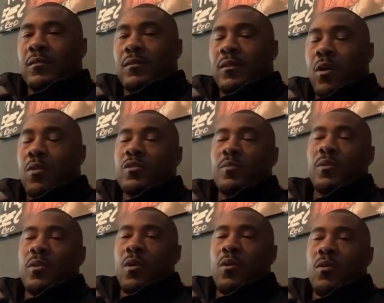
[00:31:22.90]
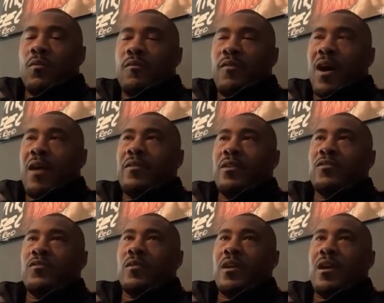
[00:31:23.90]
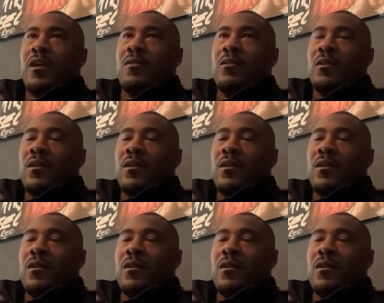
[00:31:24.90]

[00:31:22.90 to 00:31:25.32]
The ultimate goal 5 years from now